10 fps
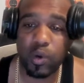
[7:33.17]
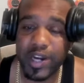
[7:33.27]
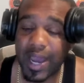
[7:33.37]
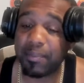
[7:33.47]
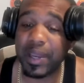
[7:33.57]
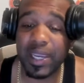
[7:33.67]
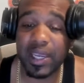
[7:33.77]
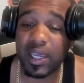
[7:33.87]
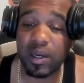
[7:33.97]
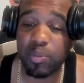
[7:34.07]
not
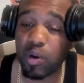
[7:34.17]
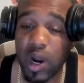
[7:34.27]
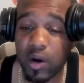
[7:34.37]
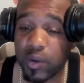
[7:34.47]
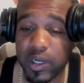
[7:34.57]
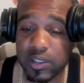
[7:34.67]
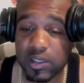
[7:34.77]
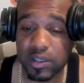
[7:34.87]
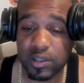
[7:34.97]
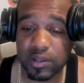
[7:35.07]
making any progress.